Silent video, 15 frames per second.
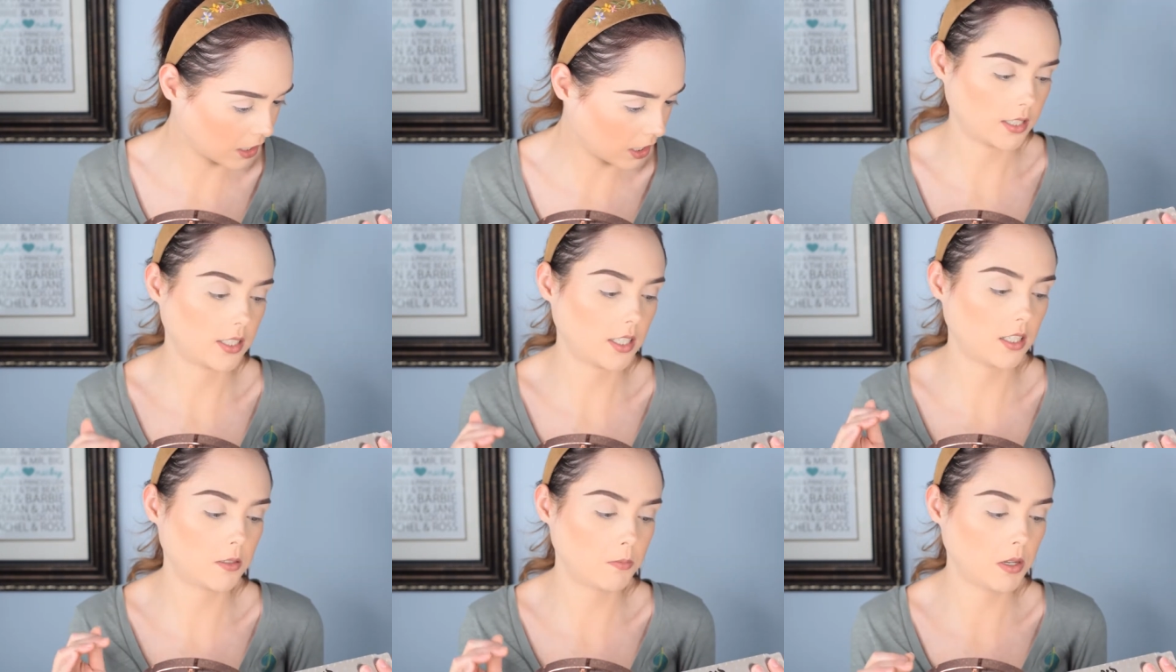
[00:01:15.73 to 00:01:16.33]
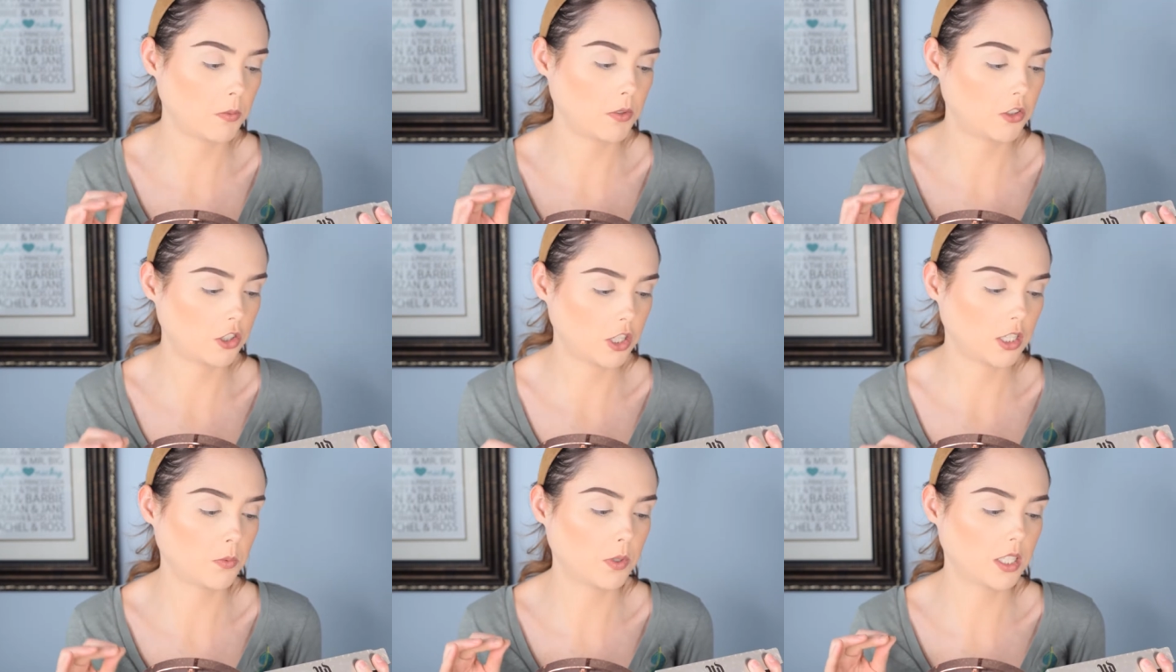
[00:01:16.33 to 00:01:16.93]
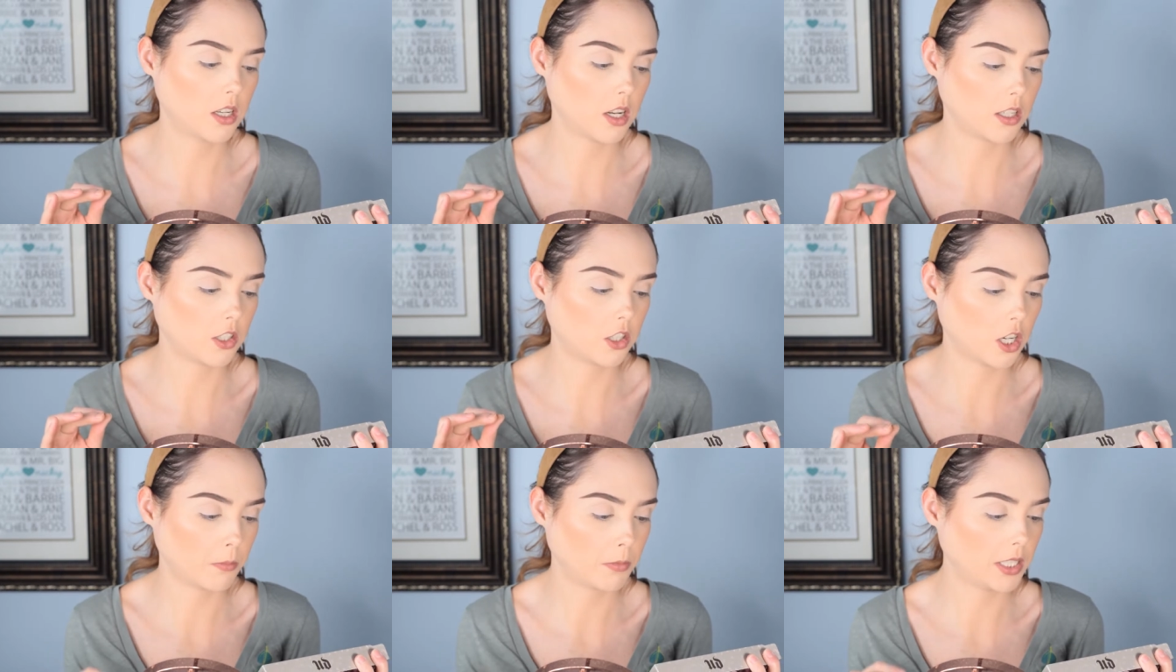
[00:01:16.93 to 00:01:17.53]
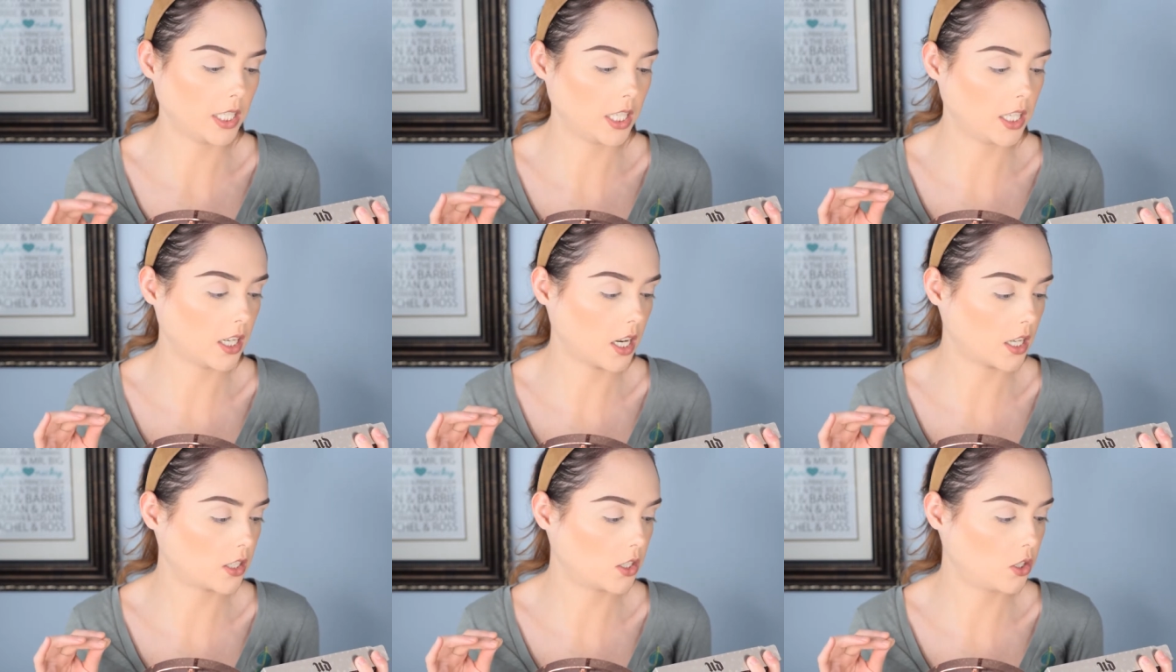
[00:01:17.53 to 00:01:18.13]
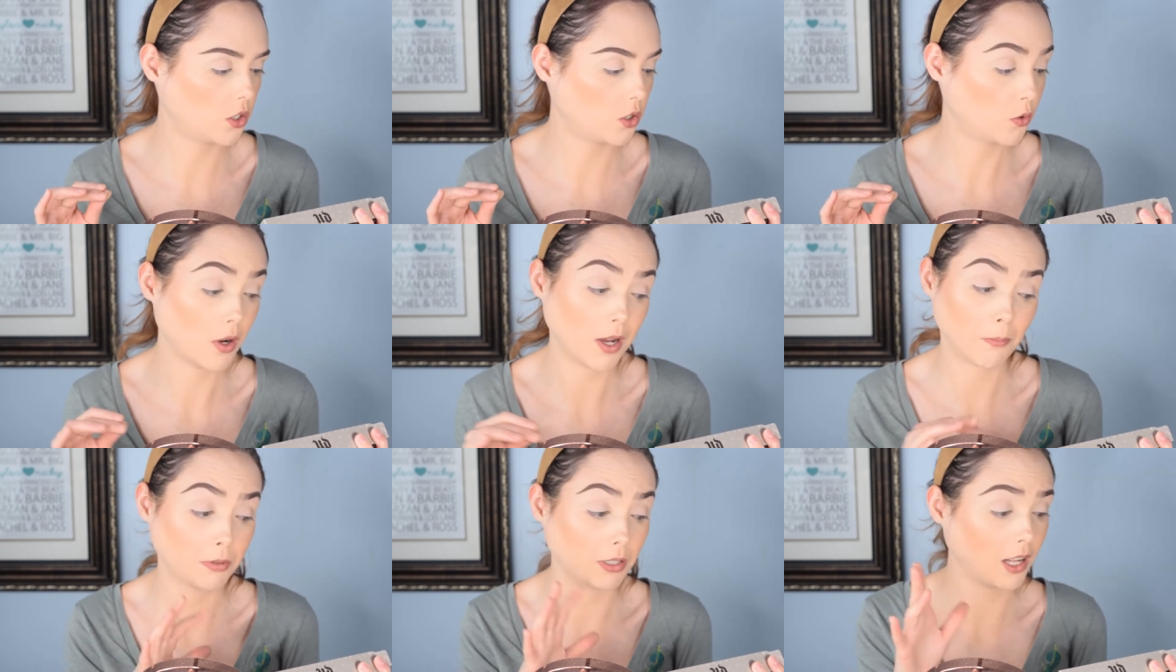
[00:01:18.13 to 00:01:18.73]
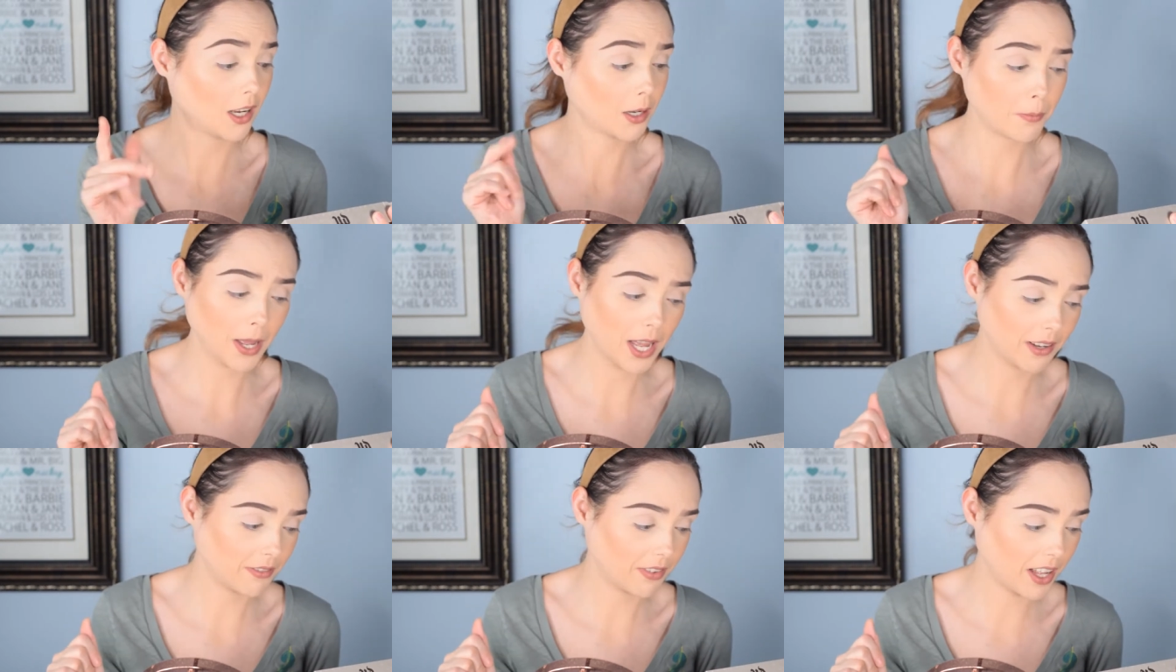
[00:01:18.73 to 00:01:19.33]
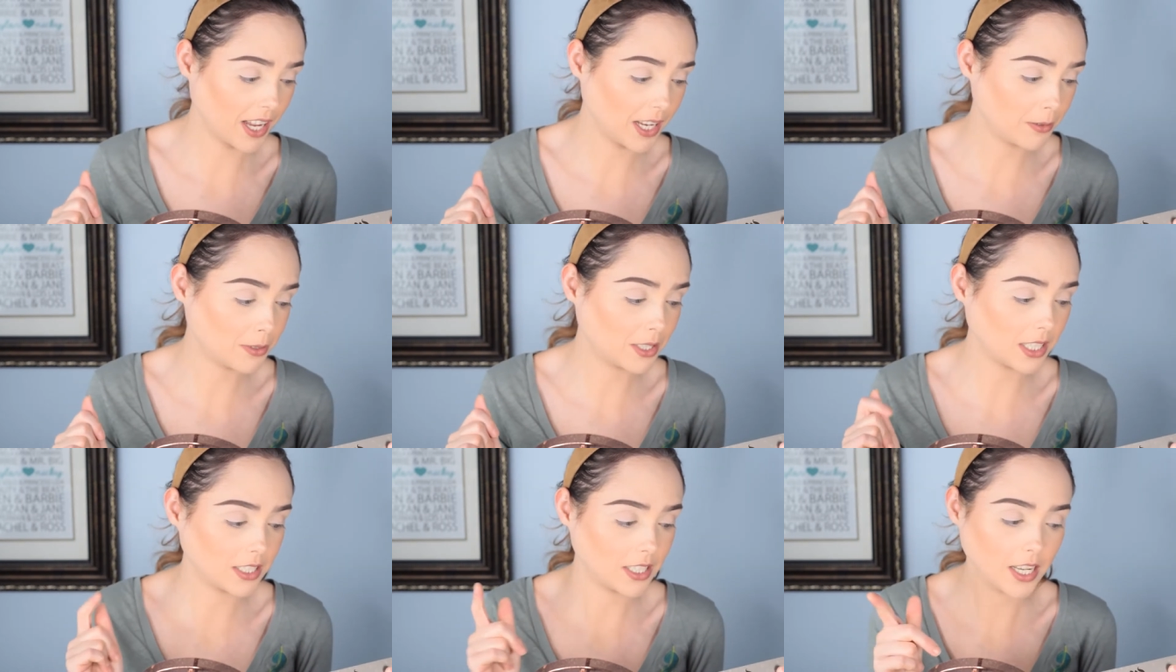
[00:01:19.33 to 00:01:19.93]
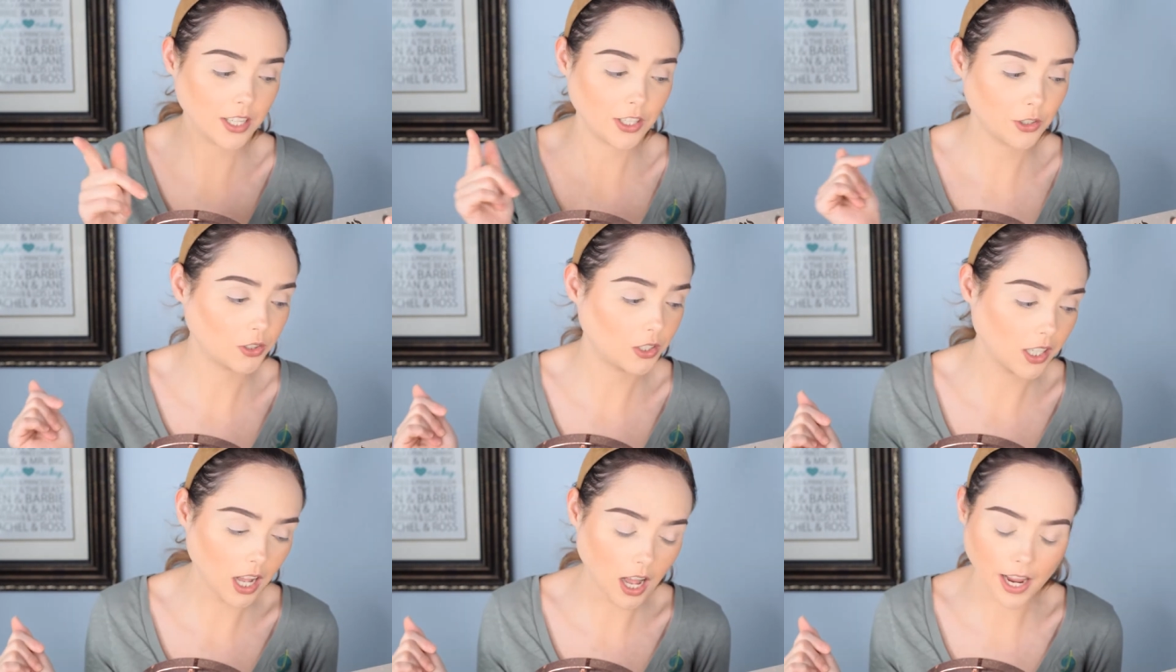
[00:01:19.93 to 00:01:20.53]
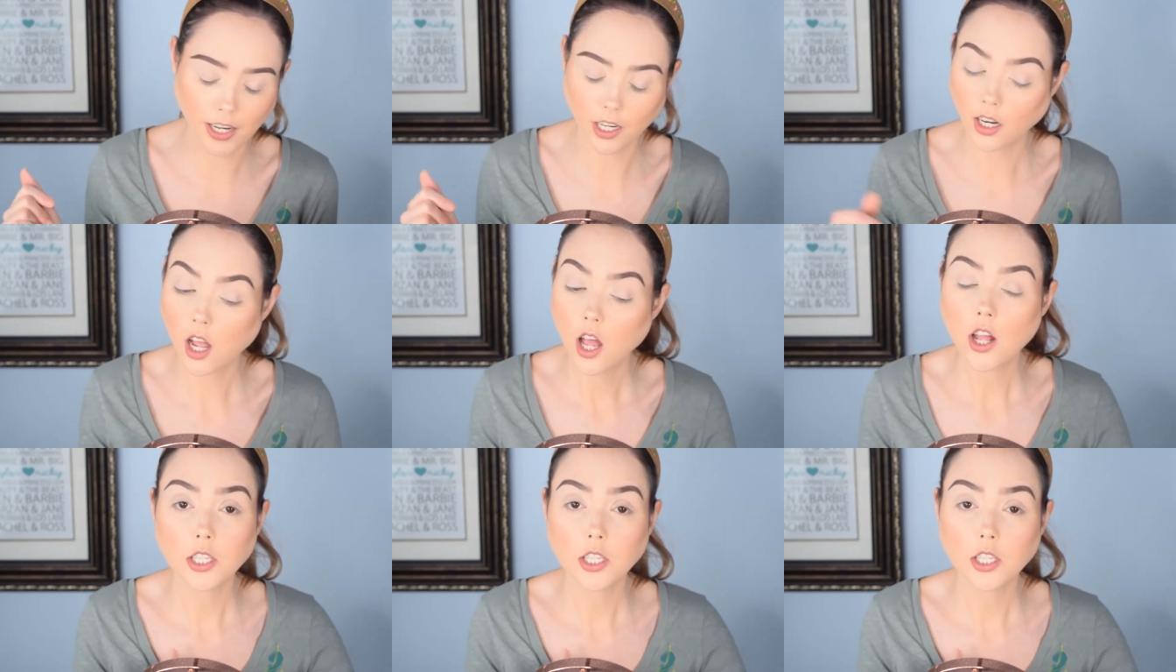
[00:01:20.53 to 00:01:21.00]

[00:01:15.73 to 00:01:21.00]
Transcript: Yes, it was made with genuine tourmaline to block bad vibes and take your look higher.